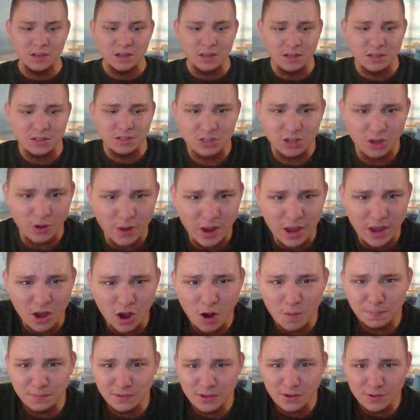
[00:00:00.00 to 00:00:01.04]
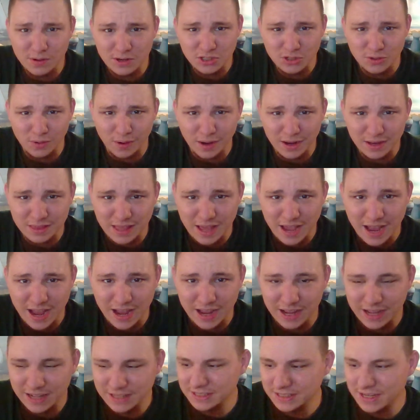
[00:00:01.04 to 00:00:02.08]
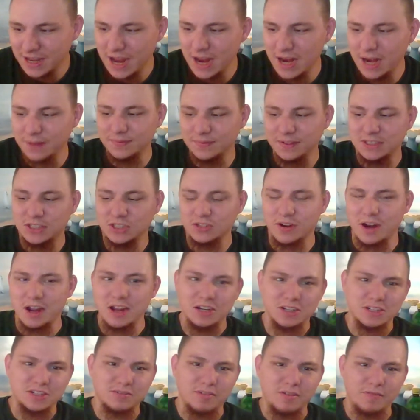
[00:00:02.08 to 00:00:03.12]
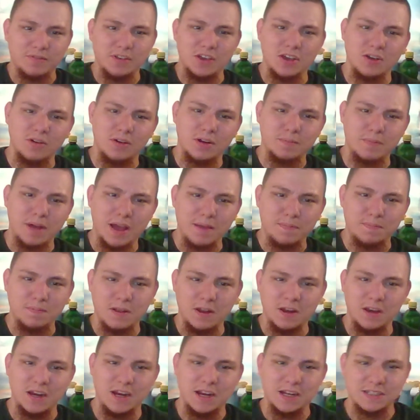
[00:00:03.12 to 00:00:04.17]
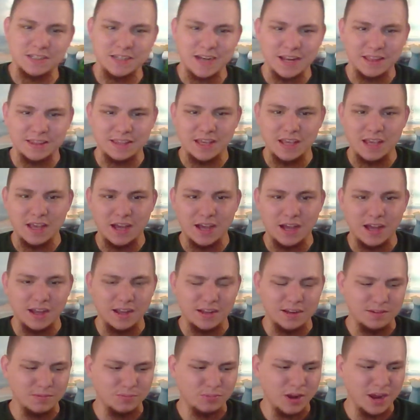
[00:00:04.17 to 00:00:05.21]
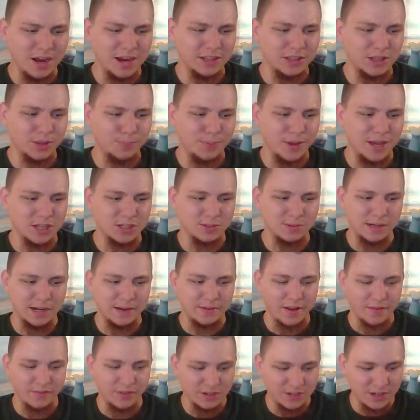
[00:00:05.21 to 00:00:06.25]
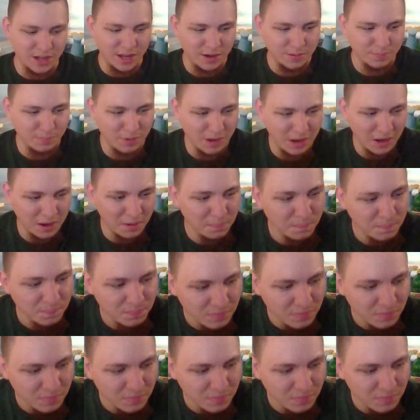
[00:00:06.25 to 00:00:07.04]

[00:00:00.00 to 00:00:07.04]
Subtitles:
So I hope you enjoyed that. It's kind of a strange review in my opinion. It's not the probably not the best one I've ever done, but